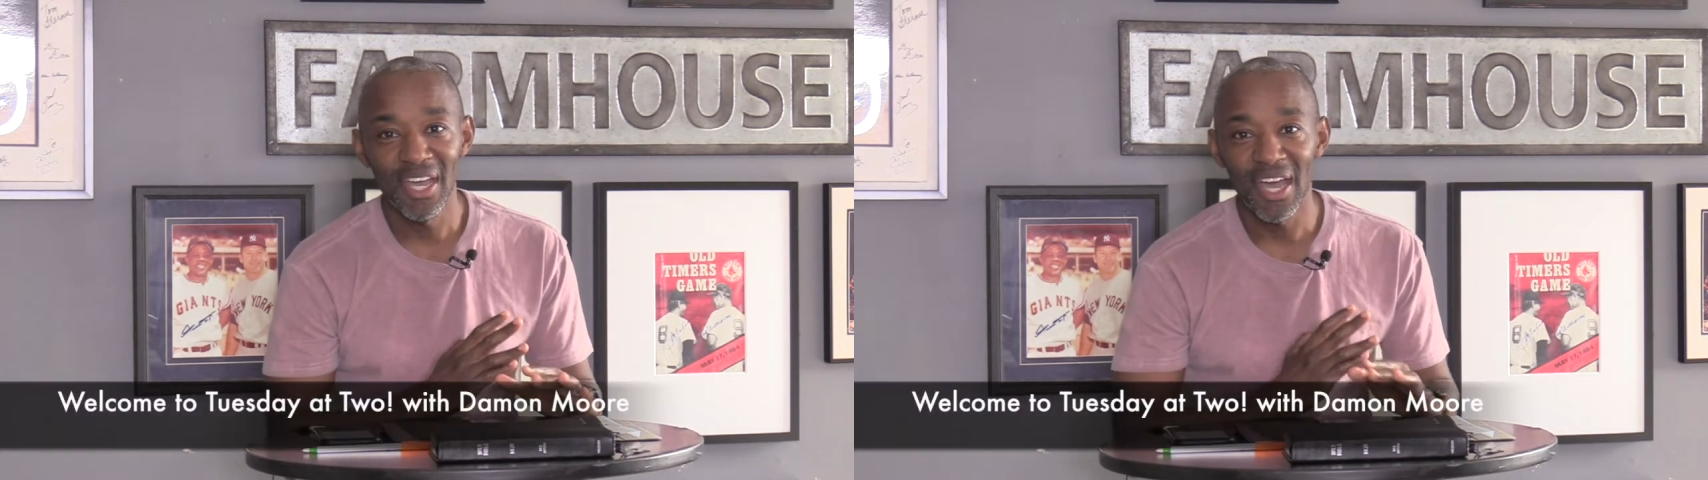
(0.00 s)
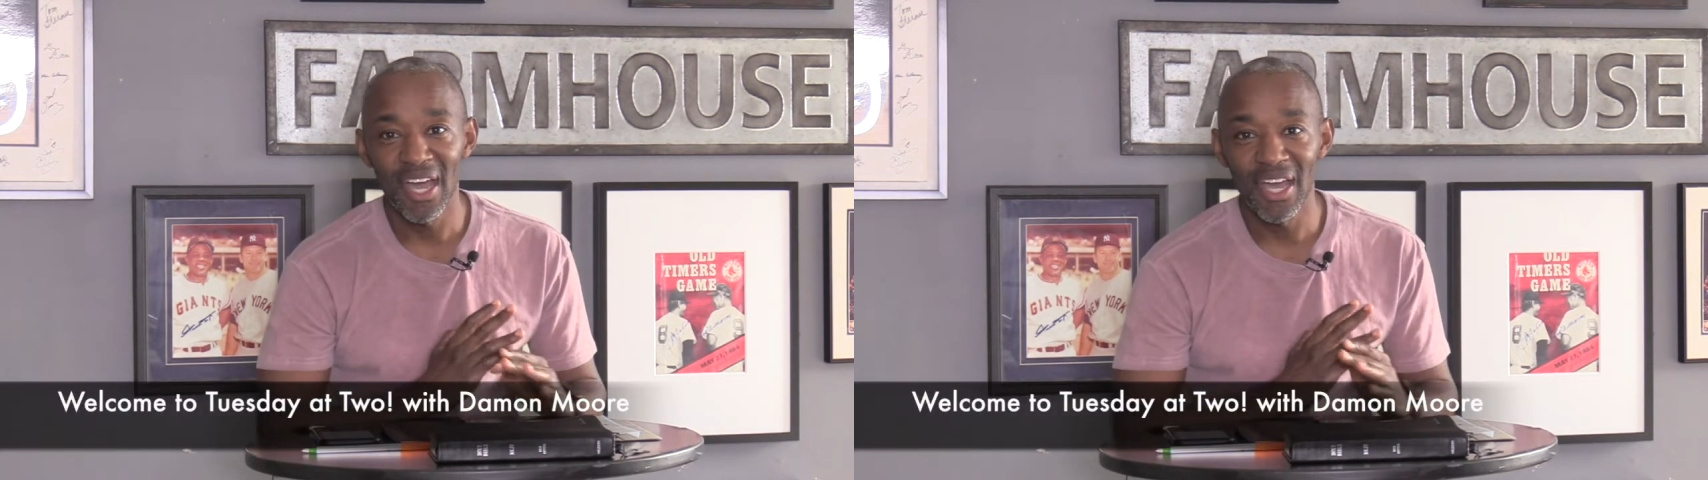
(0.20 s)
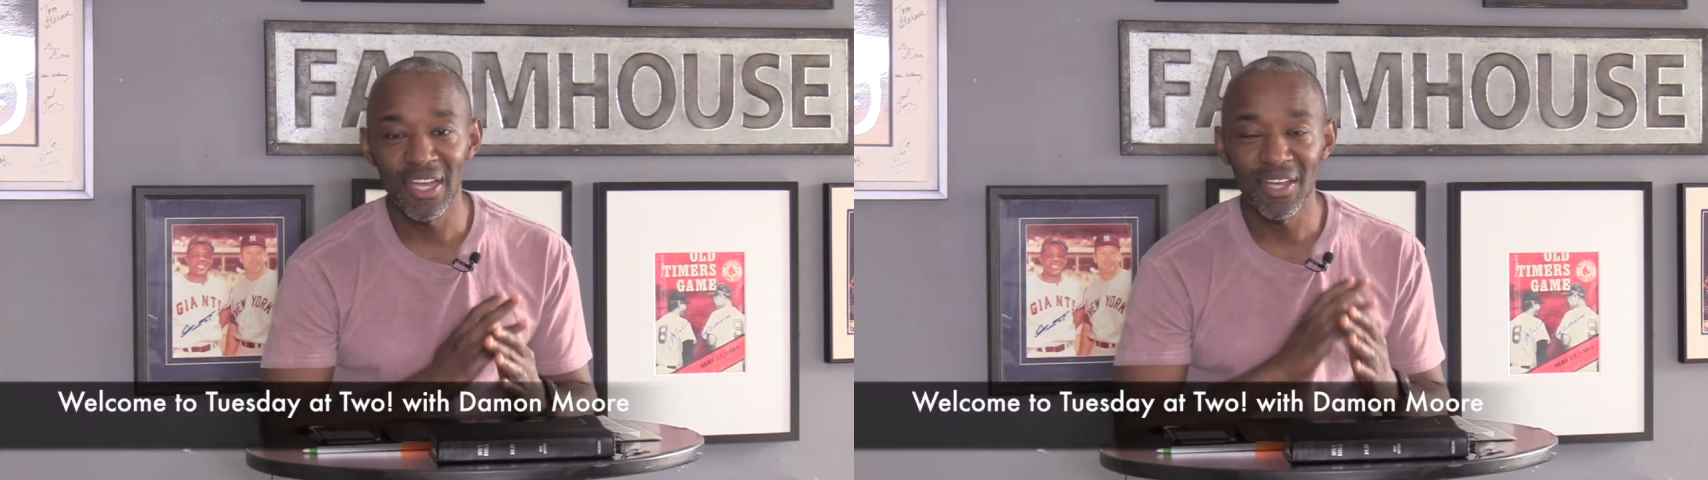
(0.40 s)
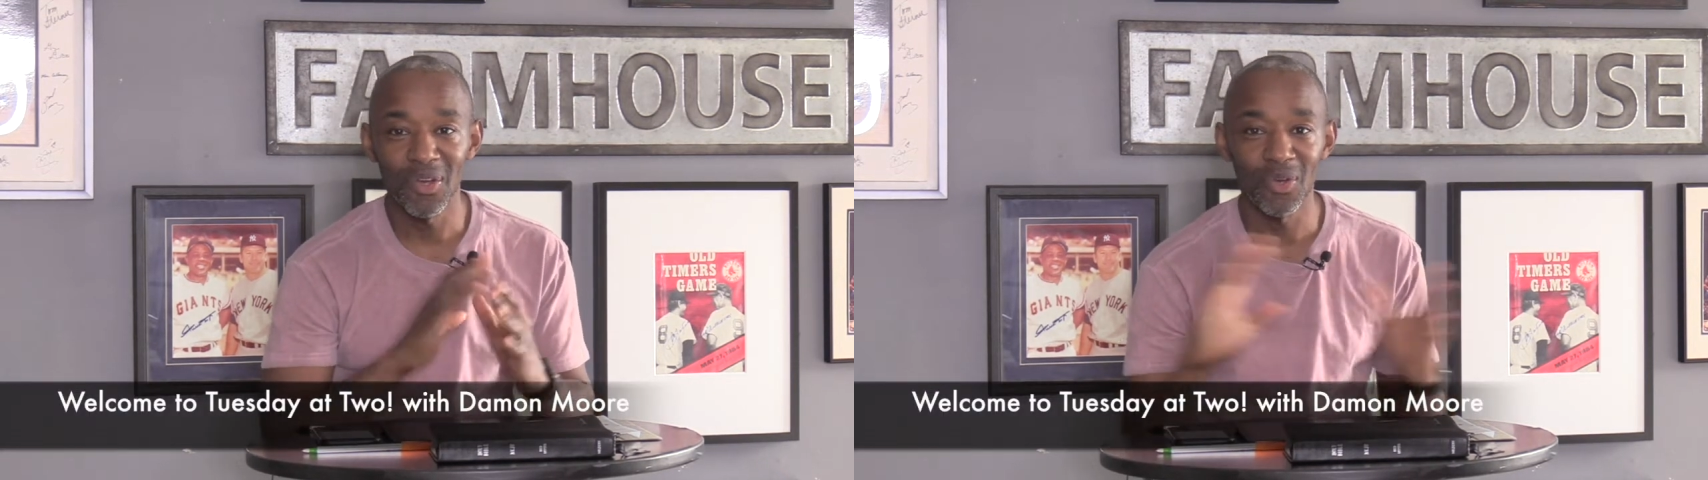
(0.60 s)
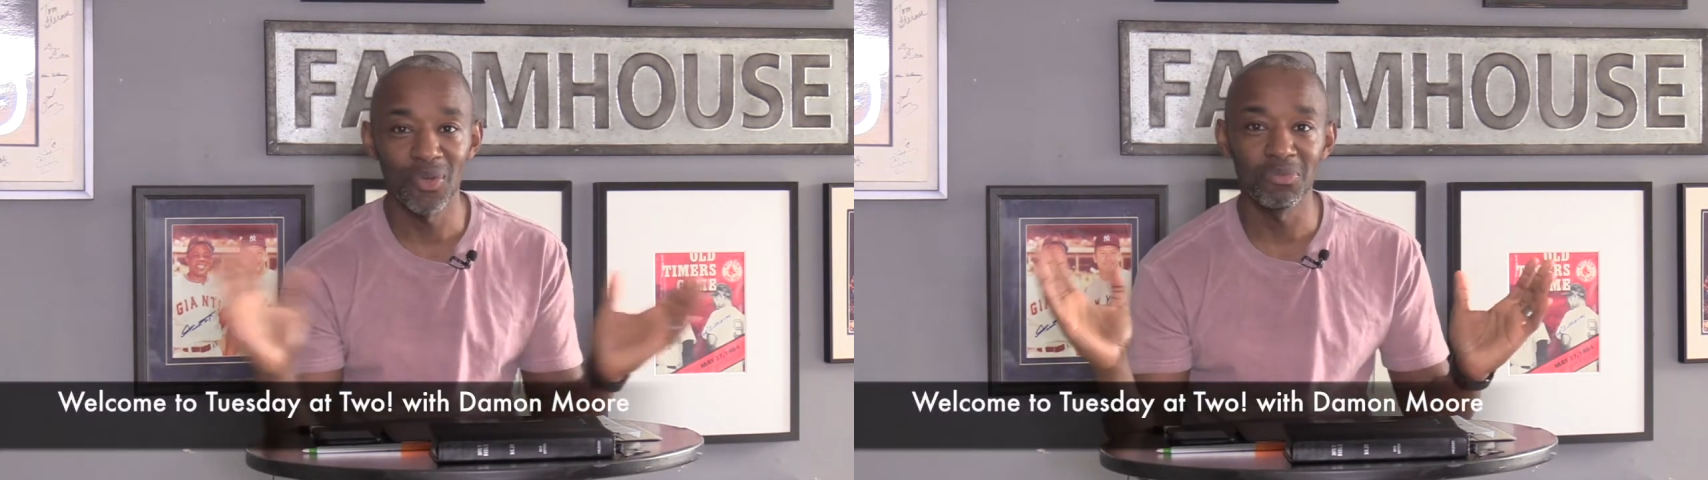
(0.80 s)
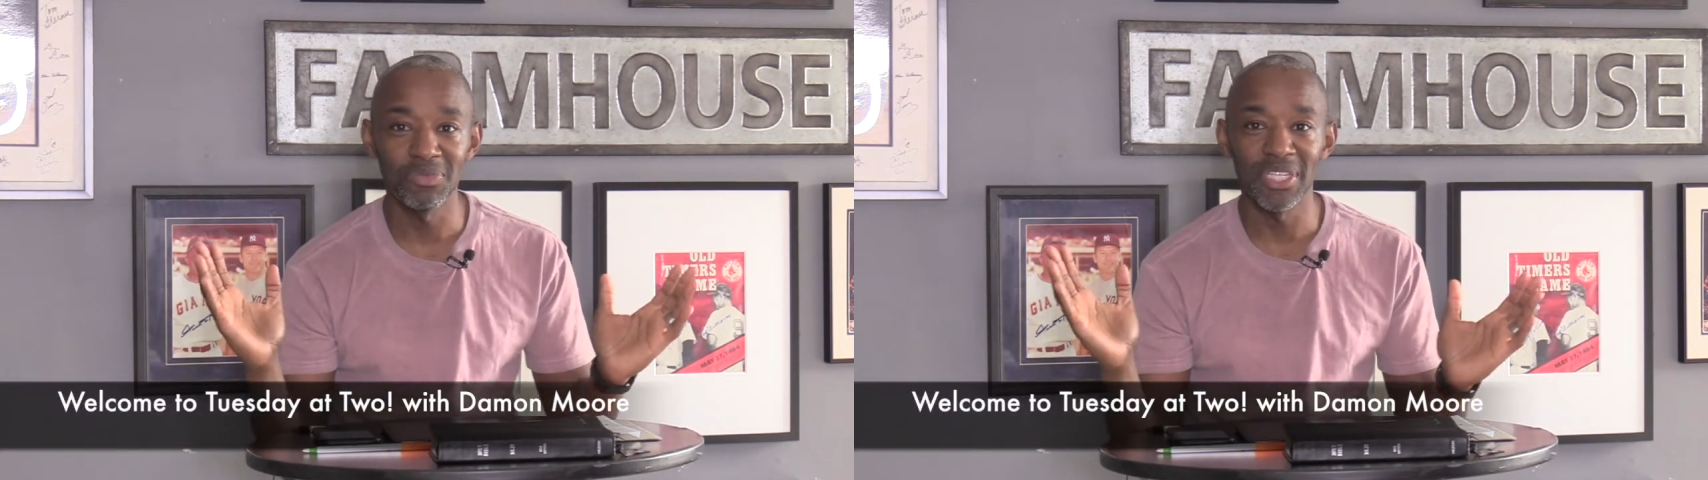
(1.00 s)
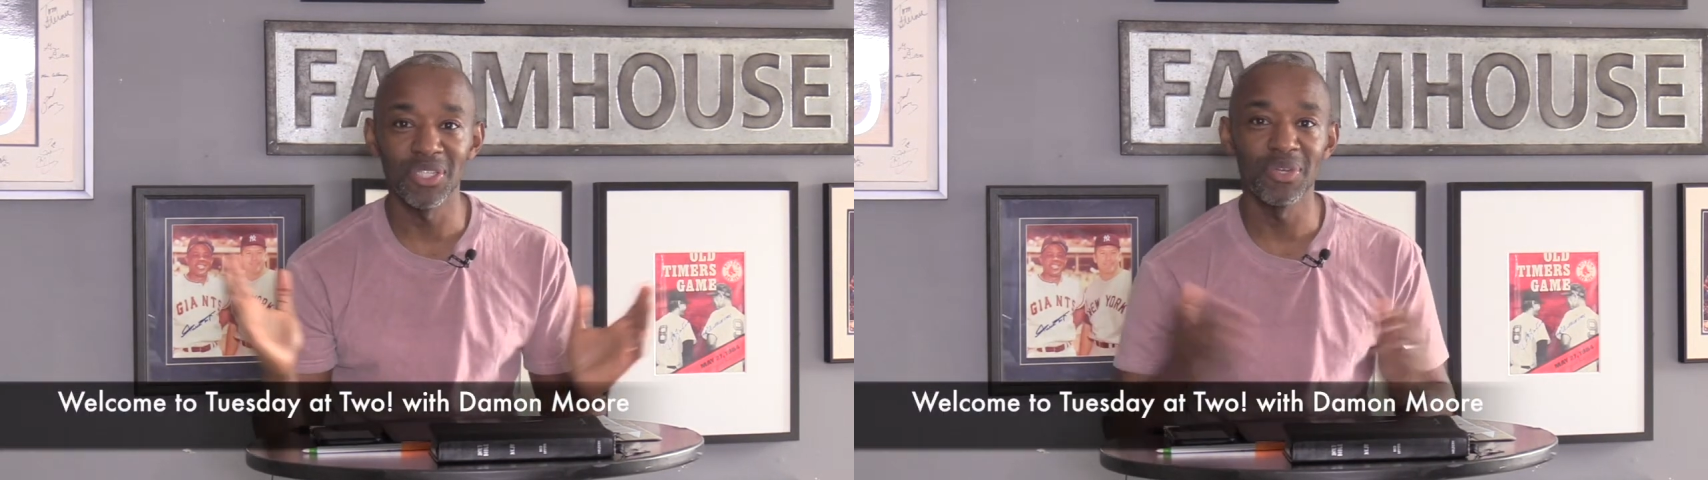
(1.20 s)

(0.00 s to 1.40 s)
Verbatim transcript: I hope that you